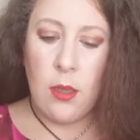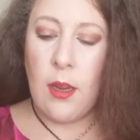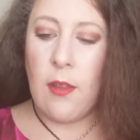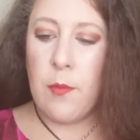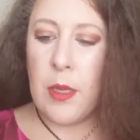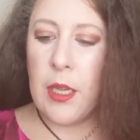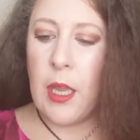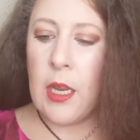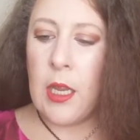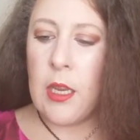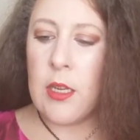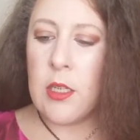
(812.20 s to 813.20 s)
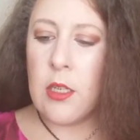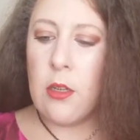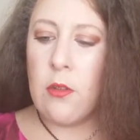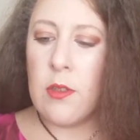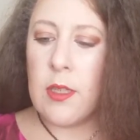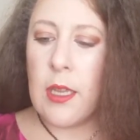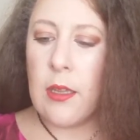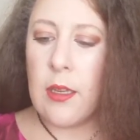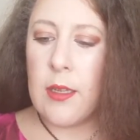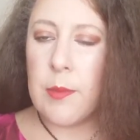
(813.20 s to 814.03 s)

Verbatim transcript: And I've been getting into nudes lately,